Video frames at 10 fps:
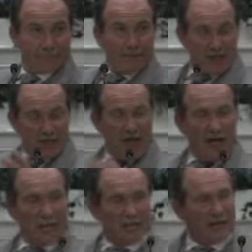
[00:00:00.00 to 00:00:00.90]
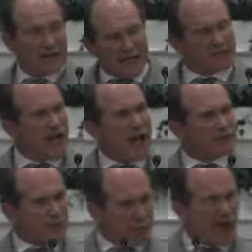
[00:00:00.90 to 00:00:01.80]
Islam. Islam
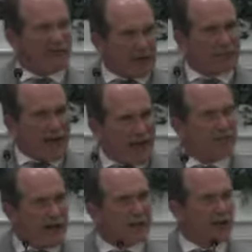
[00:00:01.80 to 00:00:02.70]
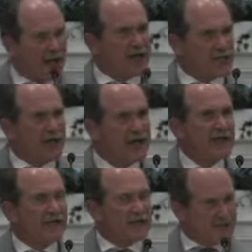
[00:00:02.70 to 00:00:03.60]
is a perfect man made religion
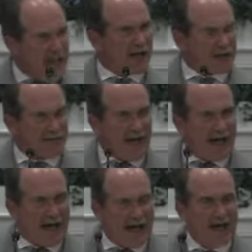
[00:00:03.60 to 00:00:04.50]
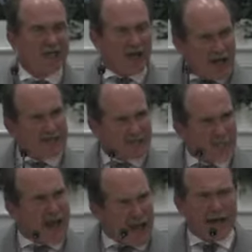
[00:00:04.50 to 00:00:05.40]
to satisfy the lust of
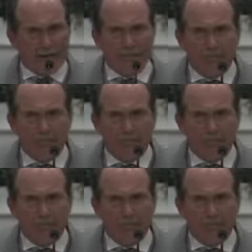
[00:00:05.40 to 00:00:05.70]
men.